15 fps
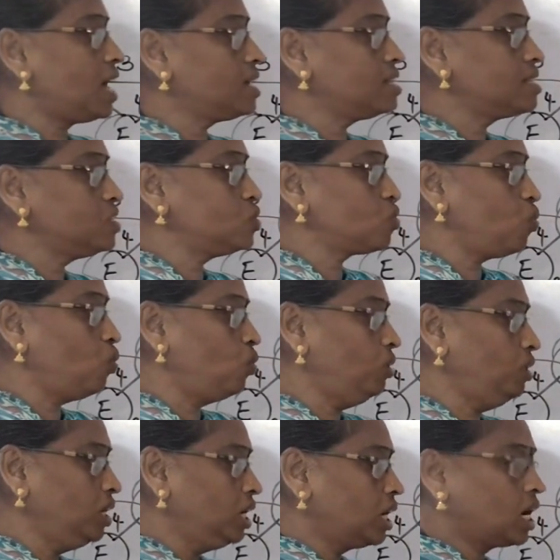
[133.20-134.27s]
has its
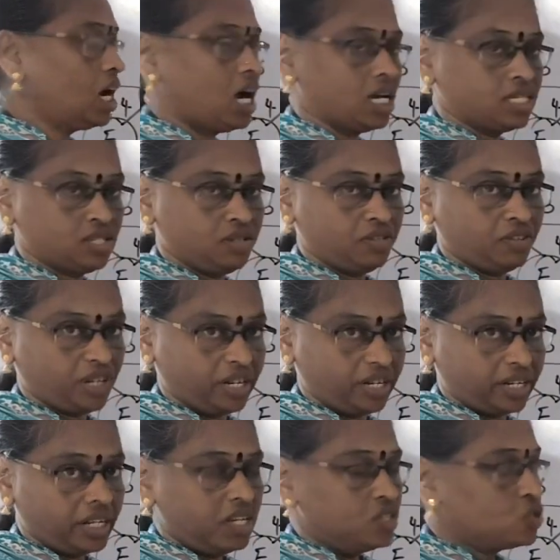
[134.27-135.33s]
own cost for
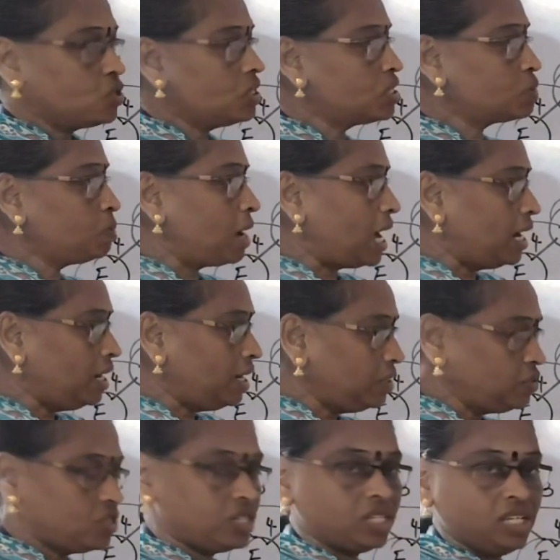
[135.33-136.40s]
it. So the
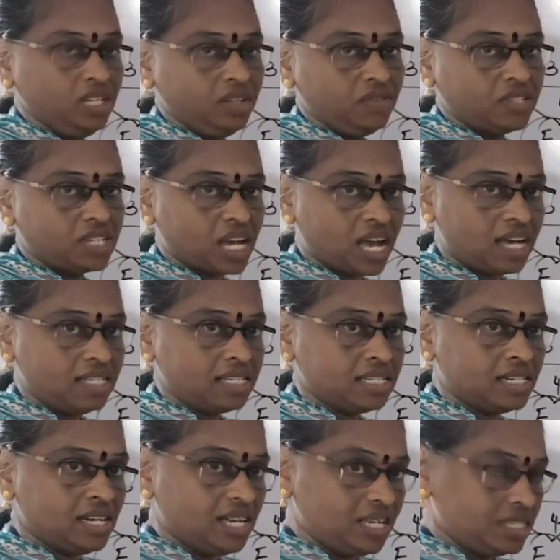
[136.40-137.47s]
spanning tree which
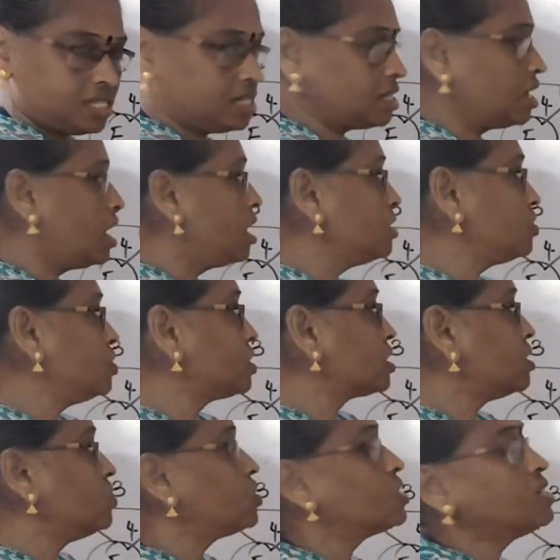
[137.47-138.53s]
has least cost is
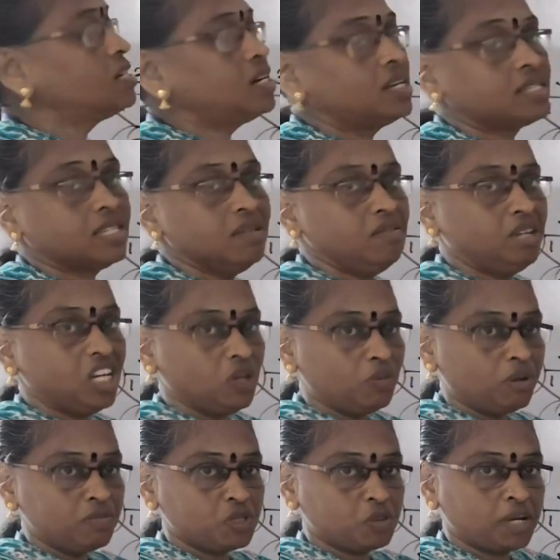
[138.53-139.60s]
considered as a
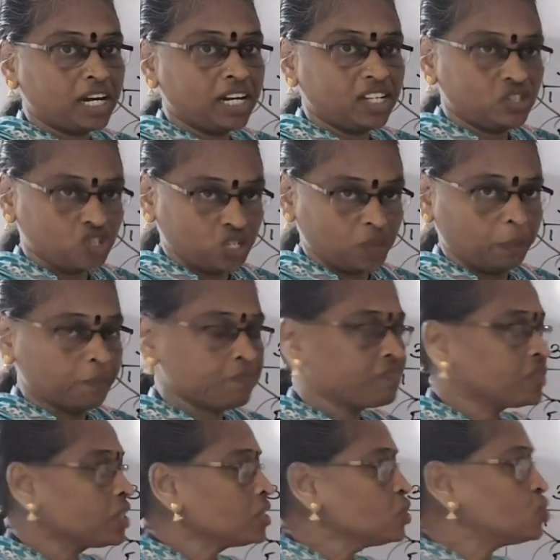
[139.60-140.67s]
minimum spanning tree.
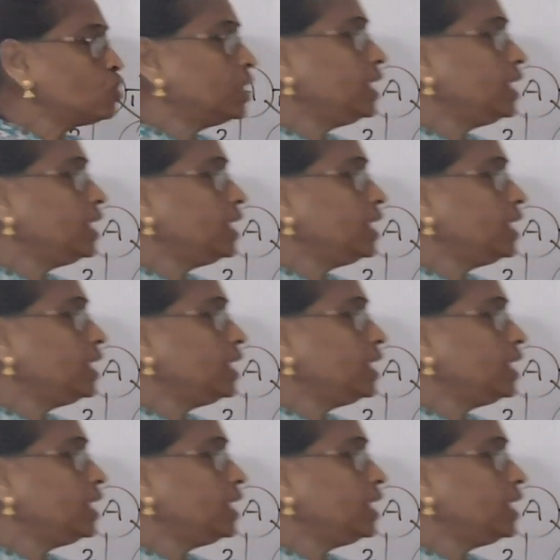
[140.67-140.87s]
So